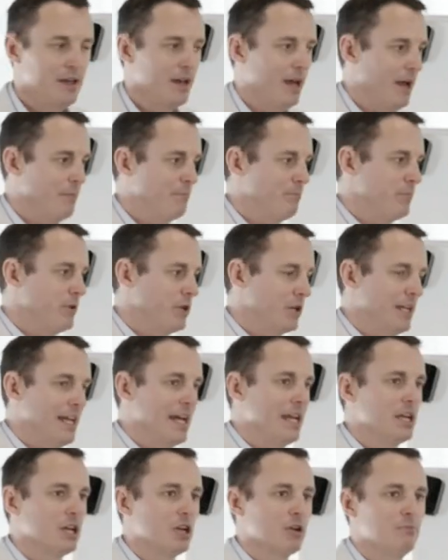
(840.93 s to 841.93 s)
Um, you're
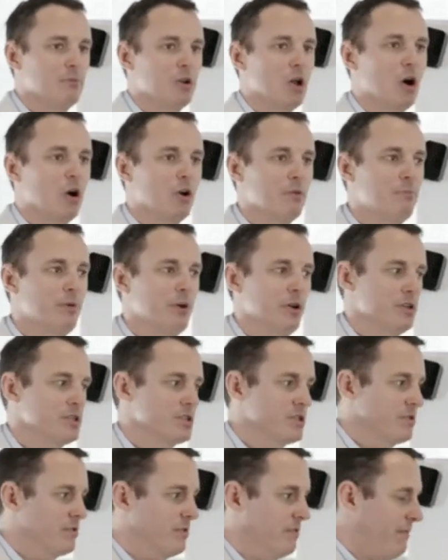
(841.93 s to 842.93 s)
letting them know
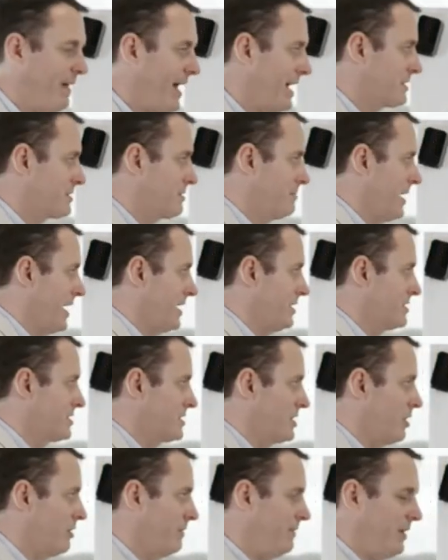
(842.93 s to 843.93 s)
personal facts about
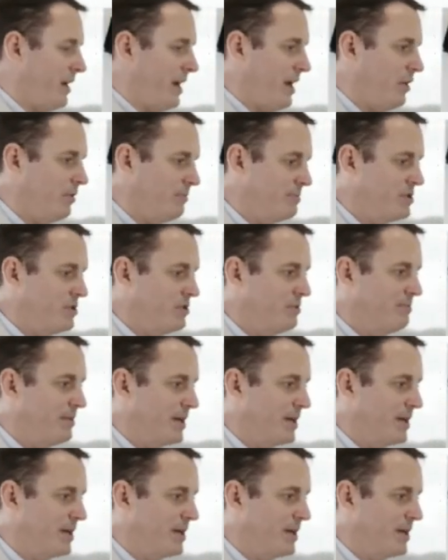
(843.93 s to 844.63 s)
yourself and it helps you